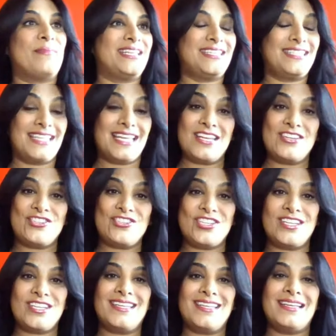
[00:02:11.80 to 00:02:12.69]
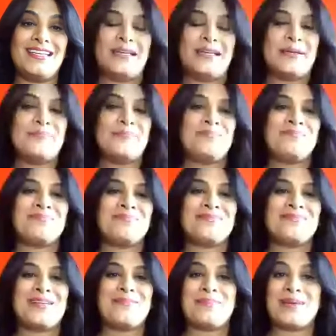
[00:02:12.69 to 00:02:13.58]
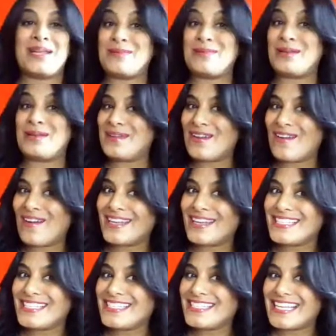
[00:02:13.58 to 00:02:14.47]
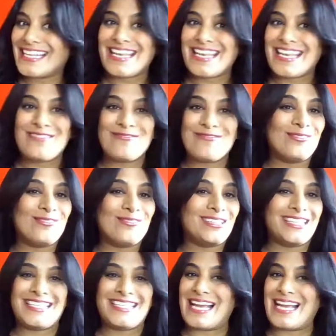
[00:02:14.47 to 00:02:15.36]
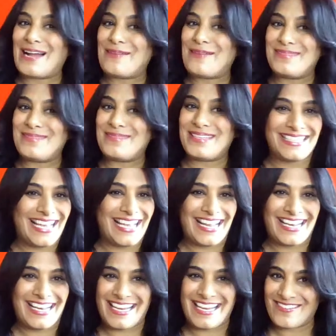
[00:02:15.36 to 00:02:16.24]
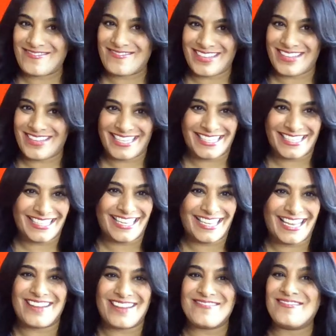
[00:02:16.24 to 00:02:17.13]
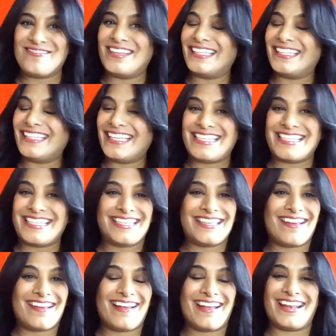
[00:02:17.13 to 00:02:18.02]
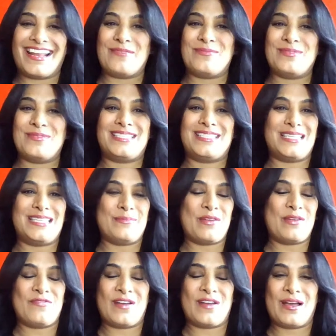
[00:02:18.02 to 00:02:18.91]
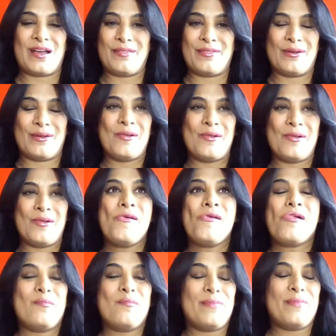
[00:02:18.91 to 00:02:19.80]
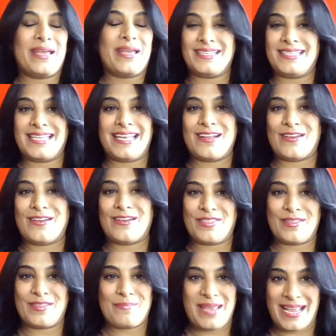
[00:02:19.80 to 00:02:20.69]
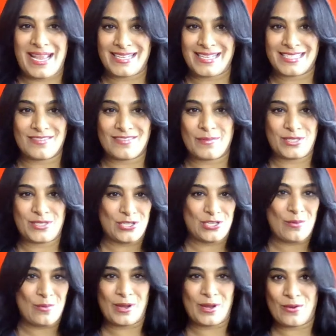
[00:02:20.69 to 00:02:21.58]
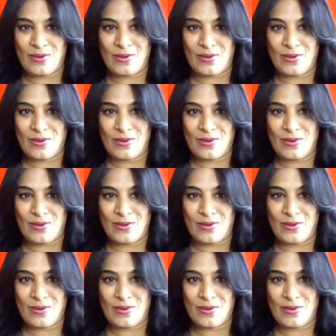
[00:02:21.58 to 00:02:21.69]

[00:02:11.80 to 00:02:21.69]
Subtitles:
meditation. But I'm going to be honest, I never really tapped into any of it. I really did not. I would see my father meditating on the banks of the Potomac